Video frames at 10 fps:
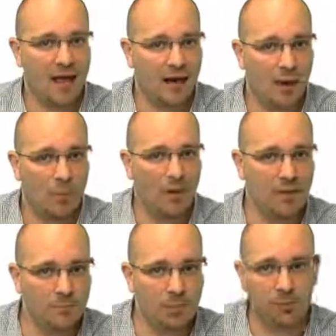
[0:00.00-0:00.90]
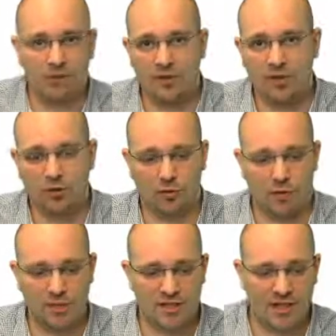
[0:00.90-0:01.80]
Now, the important thing to
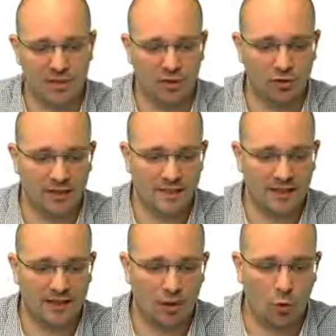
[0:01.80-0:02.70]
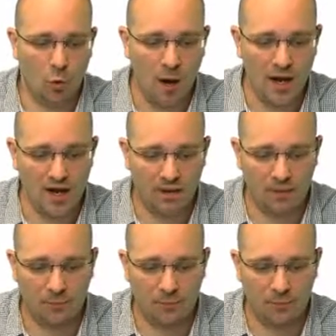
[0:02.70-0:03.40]
understand here is that when the